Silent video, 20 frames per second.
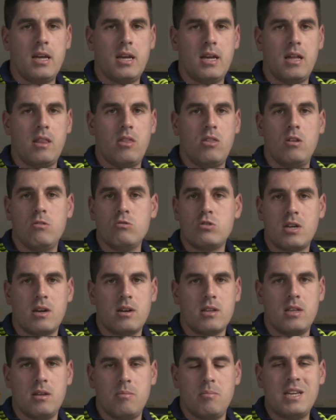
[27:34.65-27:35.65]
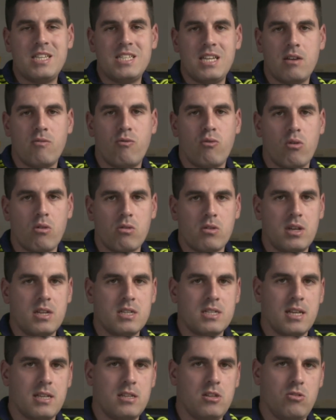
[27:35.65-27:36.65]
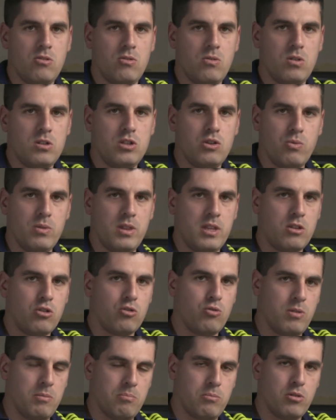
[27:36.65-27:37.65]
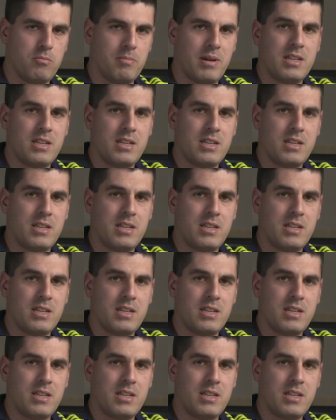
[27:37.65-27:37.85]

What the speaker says: And those are the basic 4 things that you will need to input.